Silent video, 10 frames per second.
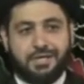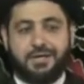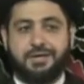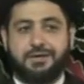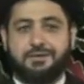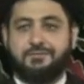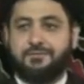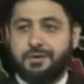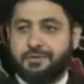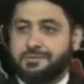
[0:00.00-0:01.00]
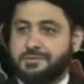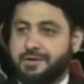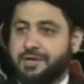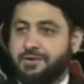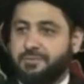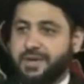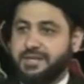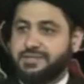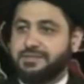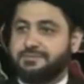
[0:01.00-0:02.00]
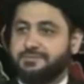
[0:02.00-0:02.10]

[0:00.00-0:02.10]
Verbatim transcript: the followers of Ahlul Bayt.